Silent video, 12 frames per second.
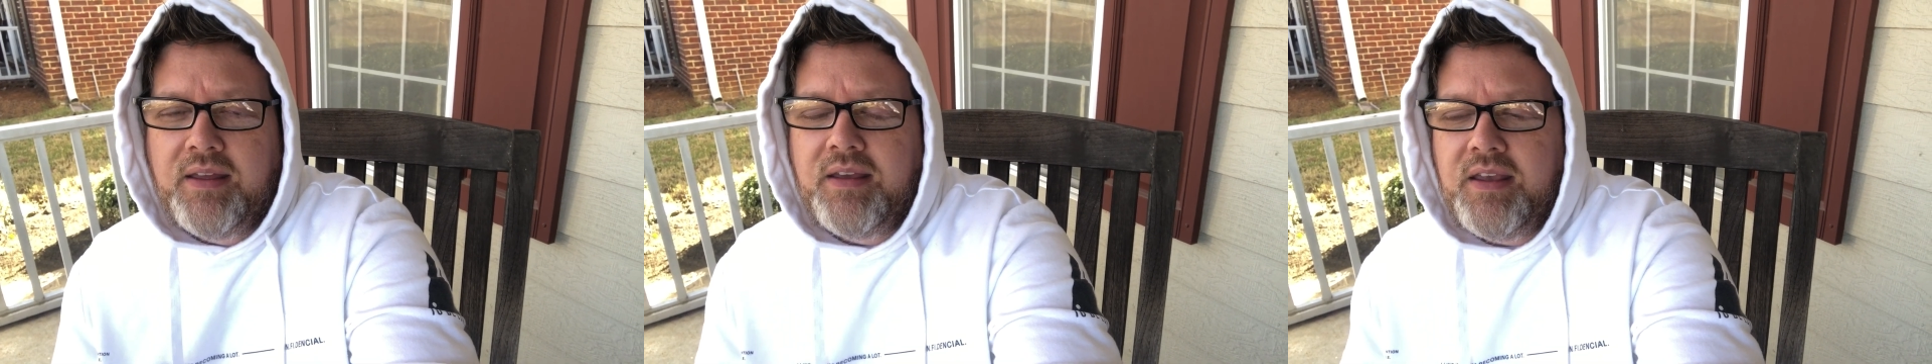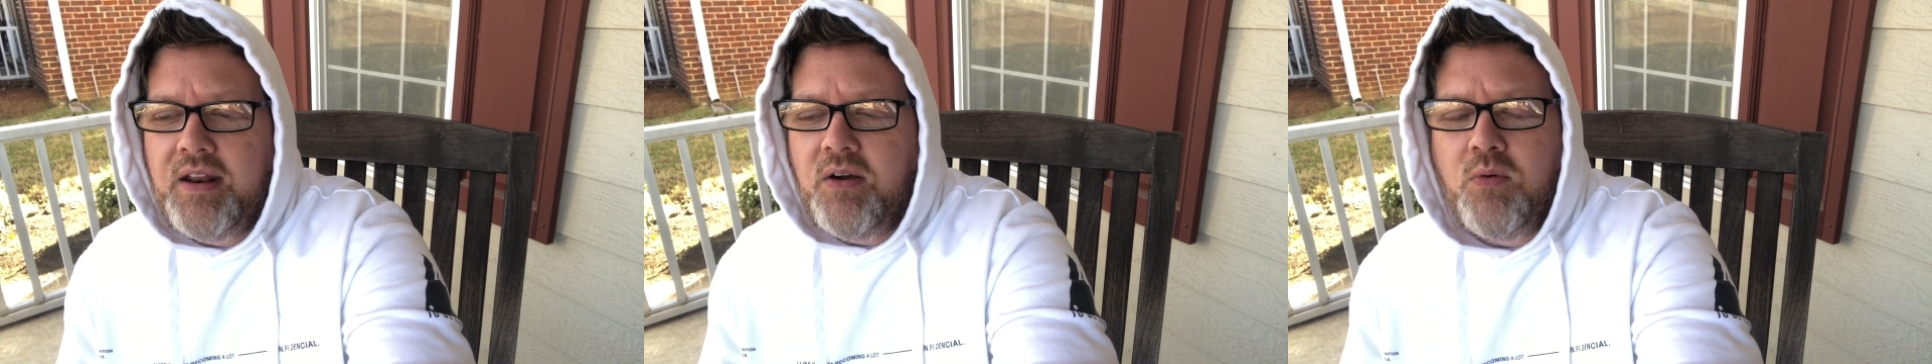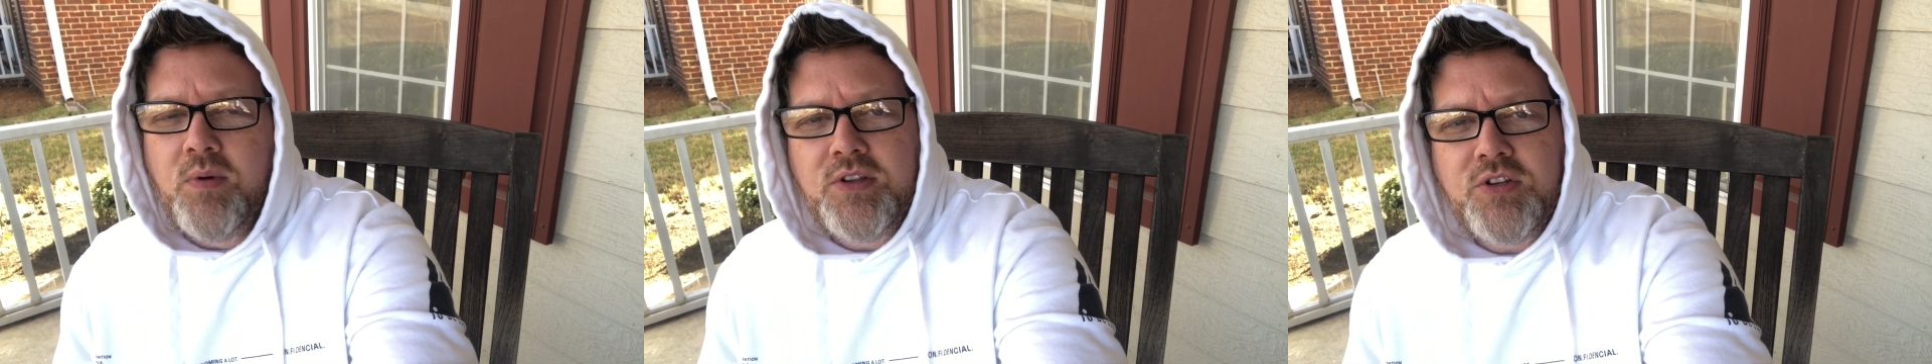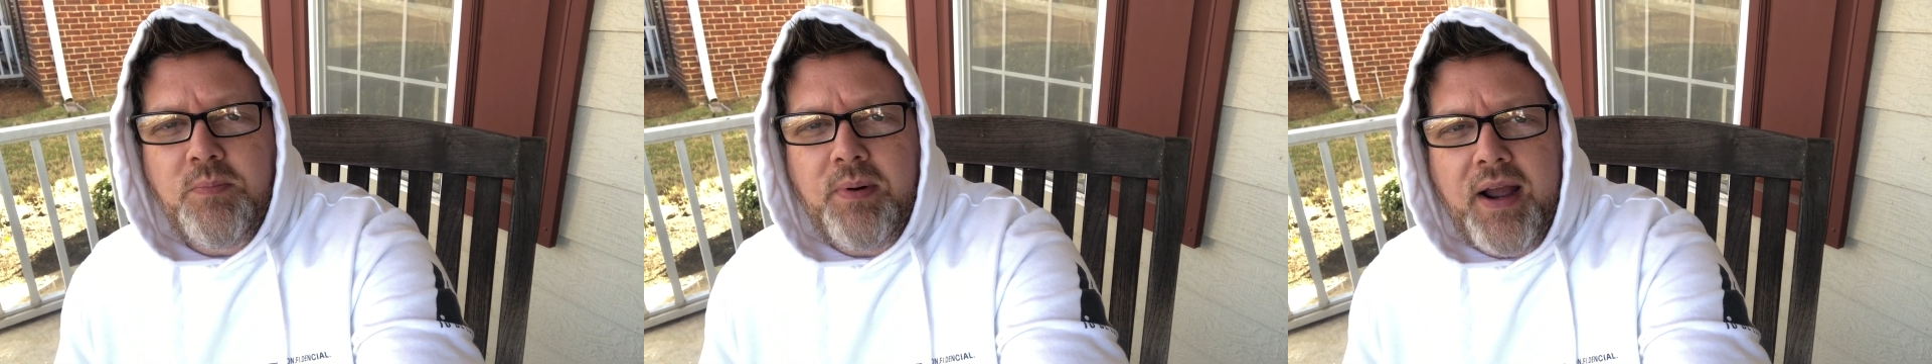It wouldn't
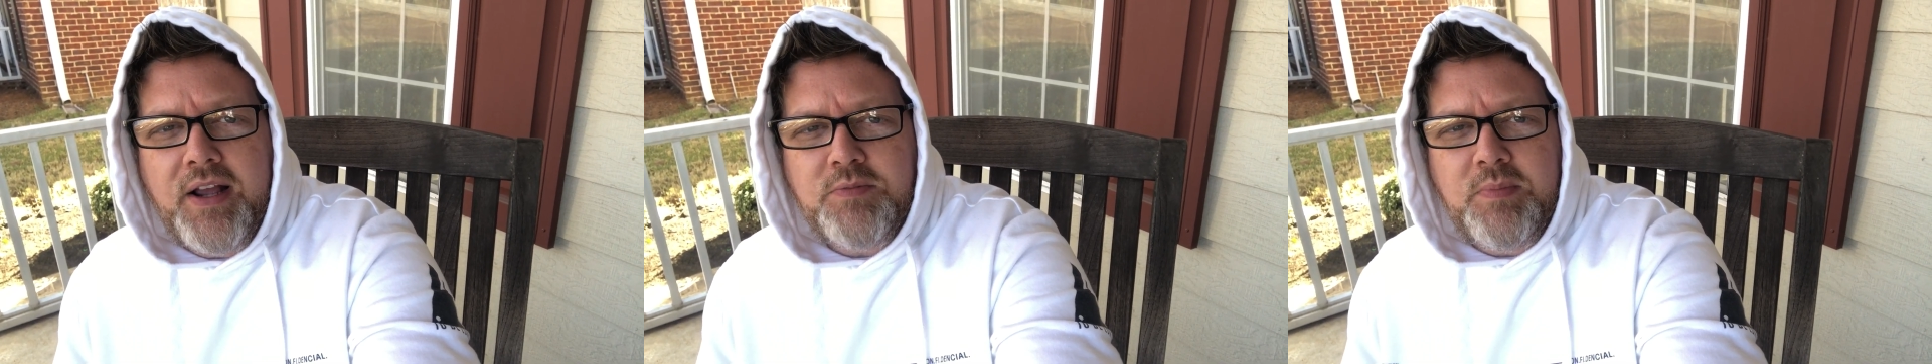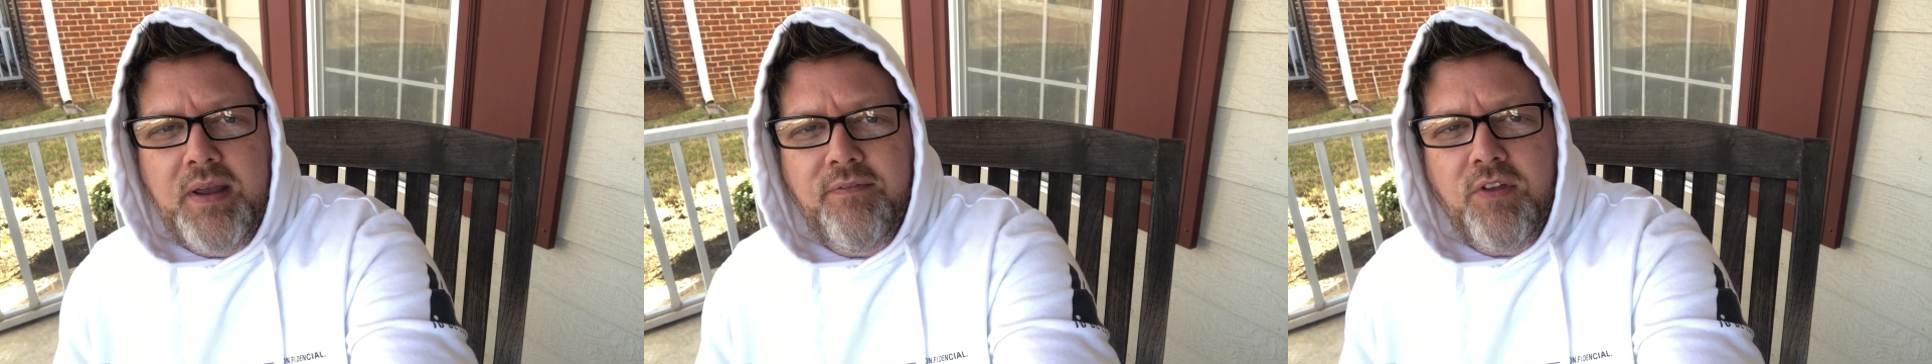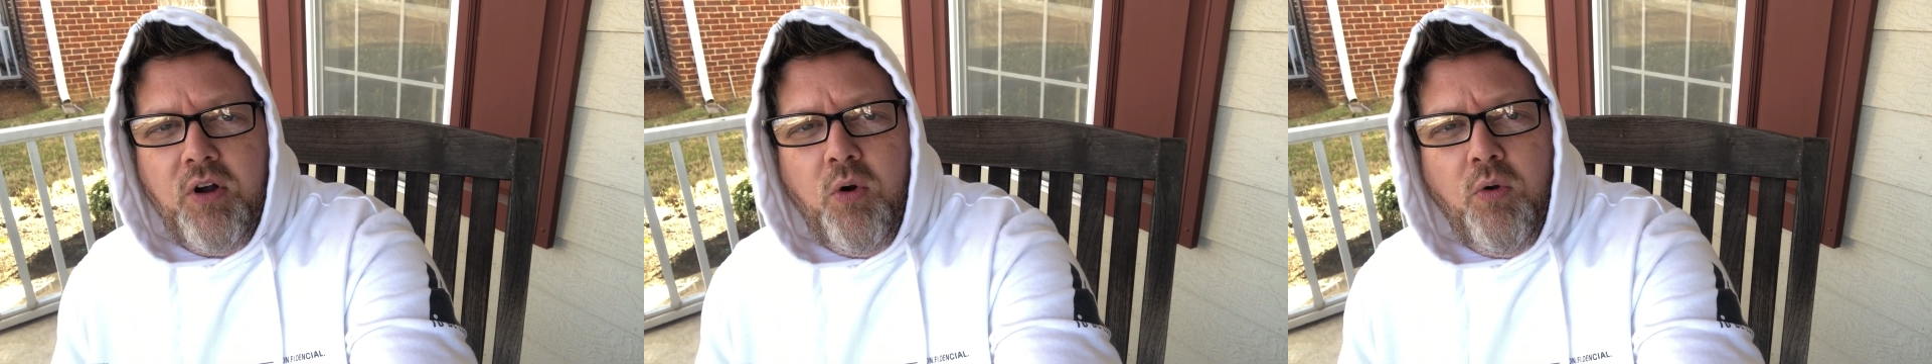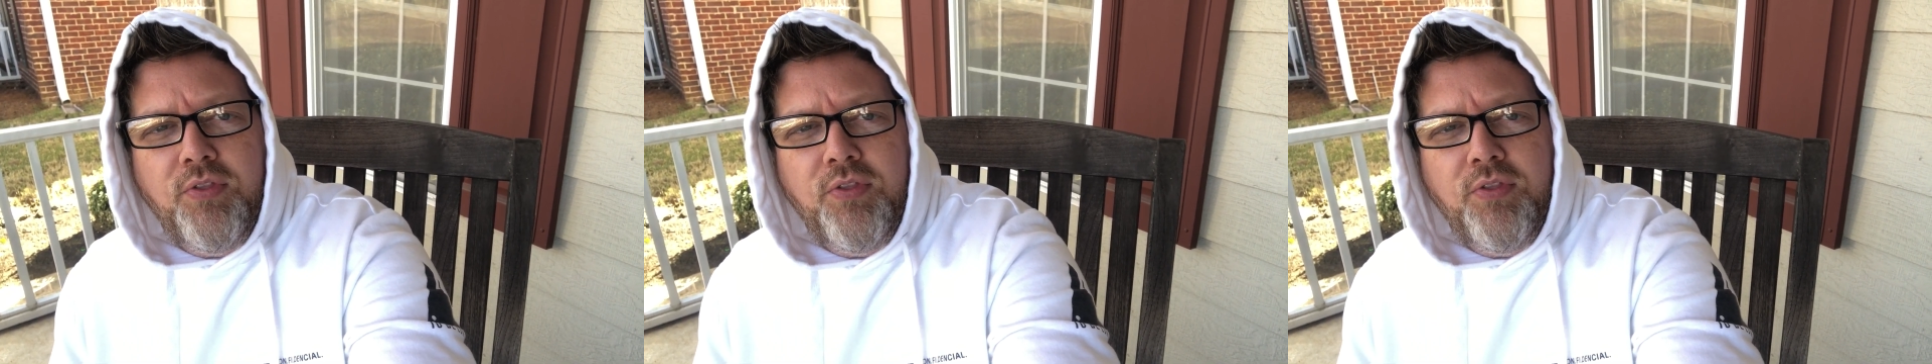surprise me if the whole